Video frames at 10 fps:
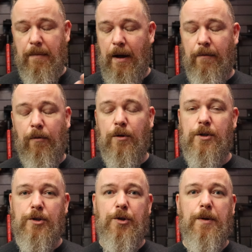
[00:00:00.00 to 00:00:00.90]

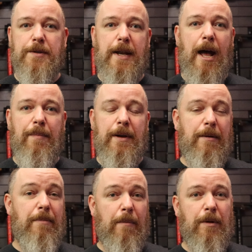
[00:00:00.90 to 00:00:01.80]
unfortunate shootings that happen
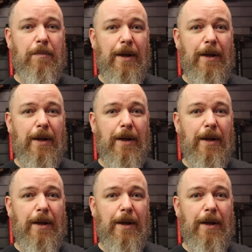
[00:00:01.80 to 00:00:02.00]
in public